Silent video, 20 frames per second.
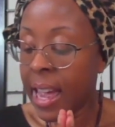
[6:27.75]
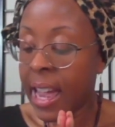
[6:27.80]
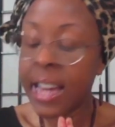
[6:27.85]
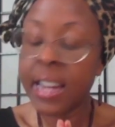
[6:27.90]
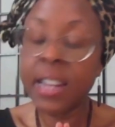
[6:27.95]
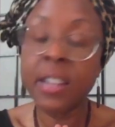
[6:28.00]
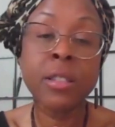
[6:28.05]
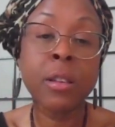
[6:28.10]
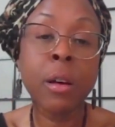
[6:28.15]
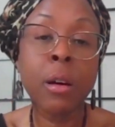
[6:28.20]

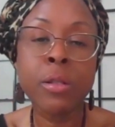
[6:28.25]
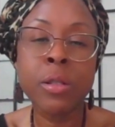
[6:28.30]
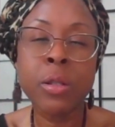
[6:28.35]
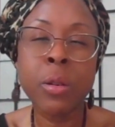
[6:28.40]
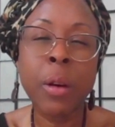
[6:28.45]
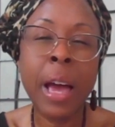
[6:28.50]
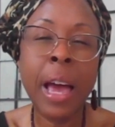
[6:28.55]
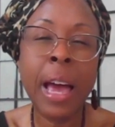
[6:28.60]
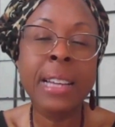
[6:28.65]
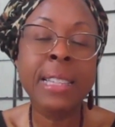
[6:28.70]
And it
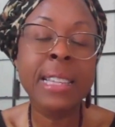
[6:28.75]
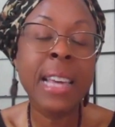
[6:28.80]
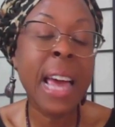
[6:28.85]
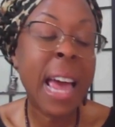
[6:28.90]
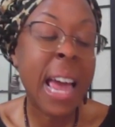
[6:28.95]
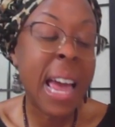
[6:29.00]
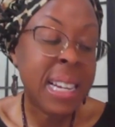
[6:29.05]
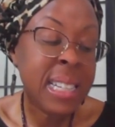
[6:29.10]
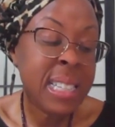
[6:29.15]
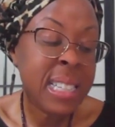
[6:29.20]
also has
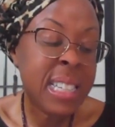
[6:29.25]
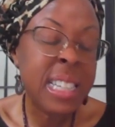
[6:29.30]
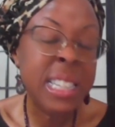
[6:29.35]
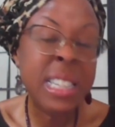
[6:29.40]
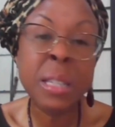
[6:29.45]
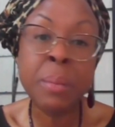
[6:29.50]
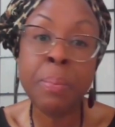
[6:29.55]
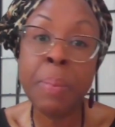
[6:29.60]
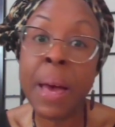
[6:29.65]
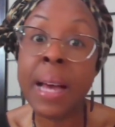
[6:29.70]

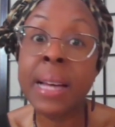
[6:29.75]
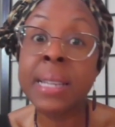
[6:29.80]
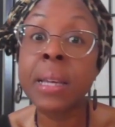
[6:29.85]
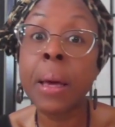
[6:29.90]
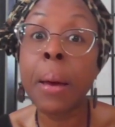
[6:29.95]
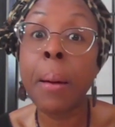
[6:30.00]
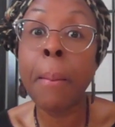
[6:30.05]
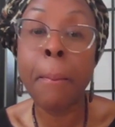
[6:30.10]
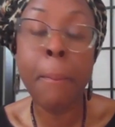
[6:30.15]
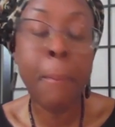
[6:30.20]

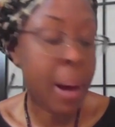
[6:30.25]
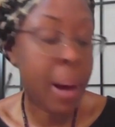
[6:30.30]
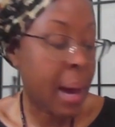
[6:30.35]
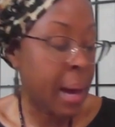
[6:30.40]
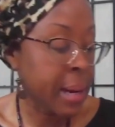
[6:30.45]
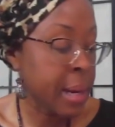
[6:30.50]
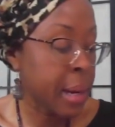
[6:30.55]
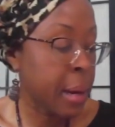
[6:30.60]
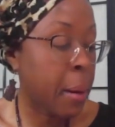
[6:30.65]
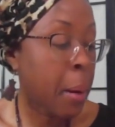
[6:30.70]

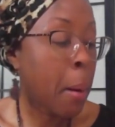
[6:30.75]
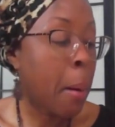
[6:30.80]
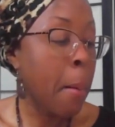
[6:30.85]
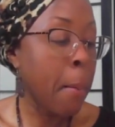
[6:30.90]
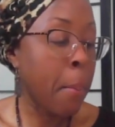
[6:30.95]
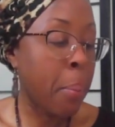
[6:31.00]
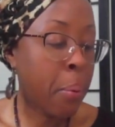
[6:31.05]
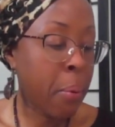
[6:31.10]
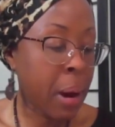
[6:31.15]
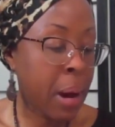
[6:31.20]
antispasmodic
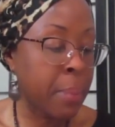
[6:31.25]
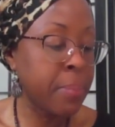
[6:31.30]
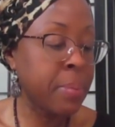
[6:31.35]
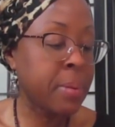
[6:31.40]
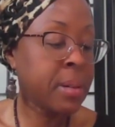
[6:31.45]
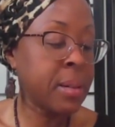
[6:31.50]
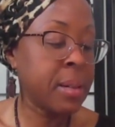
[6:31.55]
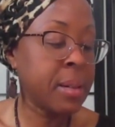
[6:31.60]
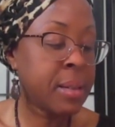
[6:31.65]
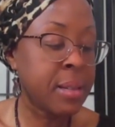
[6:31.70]

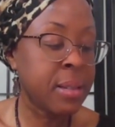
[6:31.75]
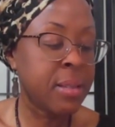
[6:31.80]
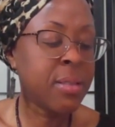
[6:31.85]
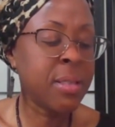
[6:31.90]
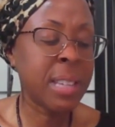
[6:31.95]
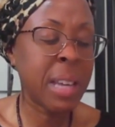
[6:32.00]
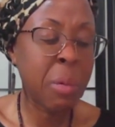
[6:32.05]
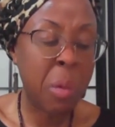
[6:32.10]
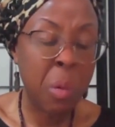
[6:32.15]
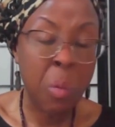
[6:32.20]
properties. You
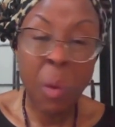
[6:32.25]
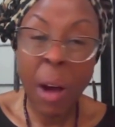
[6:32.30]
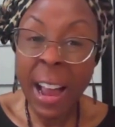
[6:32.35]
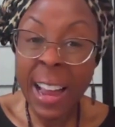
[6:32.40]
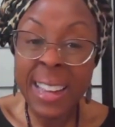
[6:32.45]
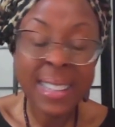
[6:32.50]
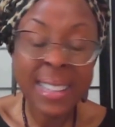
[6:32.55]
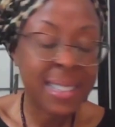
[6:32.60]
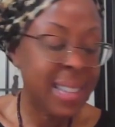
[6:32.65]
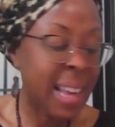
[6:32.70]
say, well,
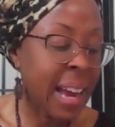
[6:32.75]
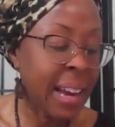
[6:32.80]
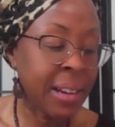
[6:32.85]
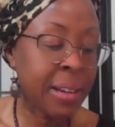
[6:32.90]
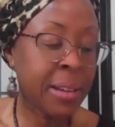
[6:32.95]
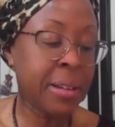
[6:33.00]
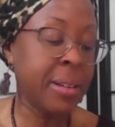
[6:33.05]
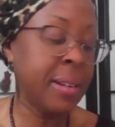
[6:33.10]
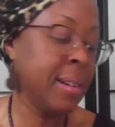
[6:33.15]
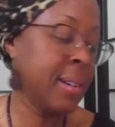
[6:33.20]
why is that
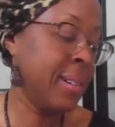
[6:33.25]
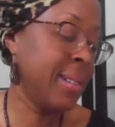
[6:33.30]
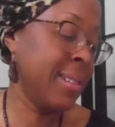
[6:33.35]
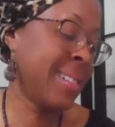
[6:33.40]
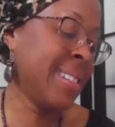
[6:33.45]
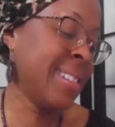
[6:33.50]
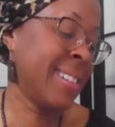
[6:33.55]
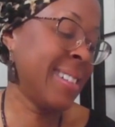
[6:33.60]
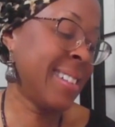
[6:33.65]
good?